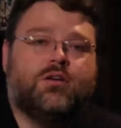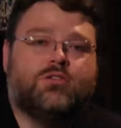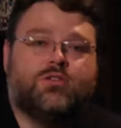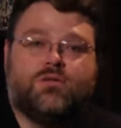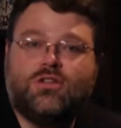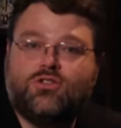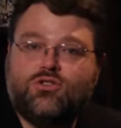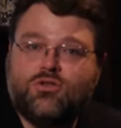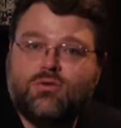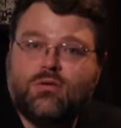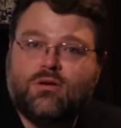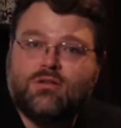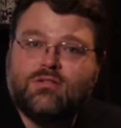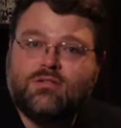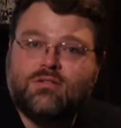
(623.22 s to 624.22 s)
So in
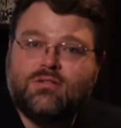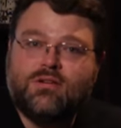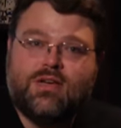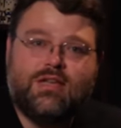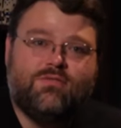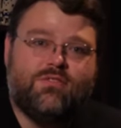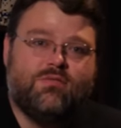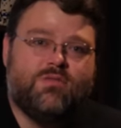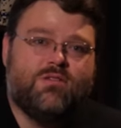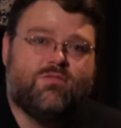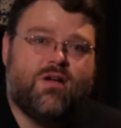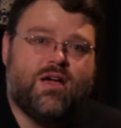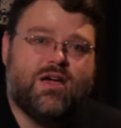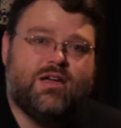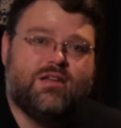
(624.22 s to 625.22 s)
short, NVMe
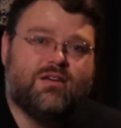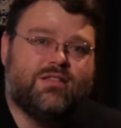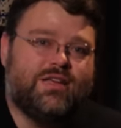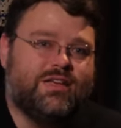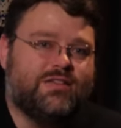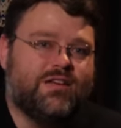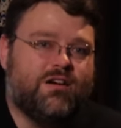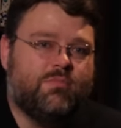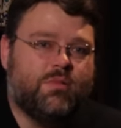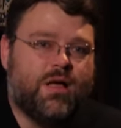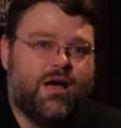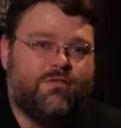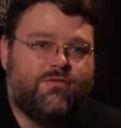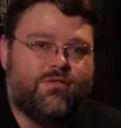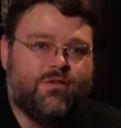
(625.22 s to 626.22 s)
RAID on the Intel
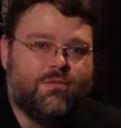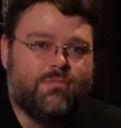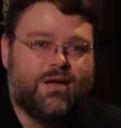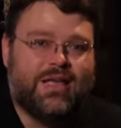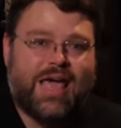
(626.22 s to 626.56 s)
platform